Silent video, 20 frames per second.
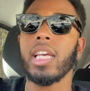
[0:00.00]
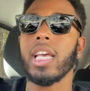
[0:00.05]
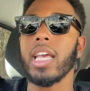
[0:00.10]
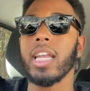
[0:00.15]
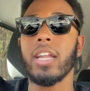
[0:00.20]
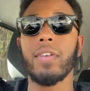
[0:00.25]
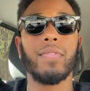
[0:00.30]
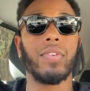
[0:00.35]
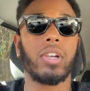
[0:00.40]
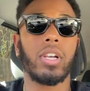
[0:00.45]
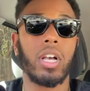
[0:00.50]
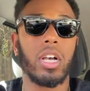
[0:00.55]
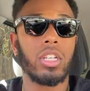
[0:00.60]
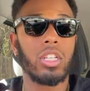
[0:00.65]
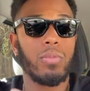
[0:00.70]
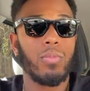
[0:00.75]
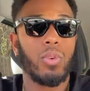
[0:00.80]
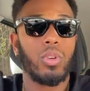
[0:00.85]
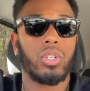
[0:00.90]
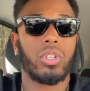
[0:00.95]
and if a
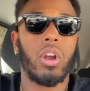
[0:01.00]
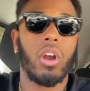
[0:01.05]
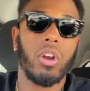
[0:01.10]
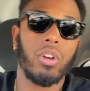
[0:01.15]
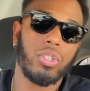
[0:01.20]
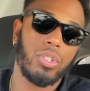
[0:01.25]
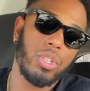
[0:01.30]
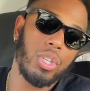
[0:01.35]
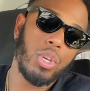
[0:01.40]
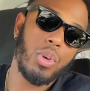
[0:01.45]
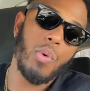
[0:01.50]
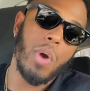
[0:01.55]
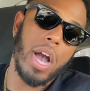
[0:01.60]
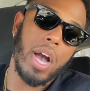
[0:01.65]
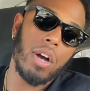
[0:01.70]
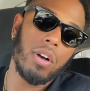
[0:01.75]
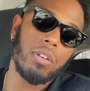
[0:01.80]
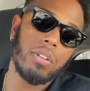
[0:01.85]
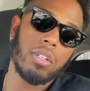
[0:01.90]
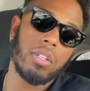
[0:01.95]
customer's cursing you
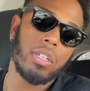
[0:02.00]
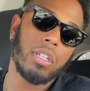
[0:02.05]
out,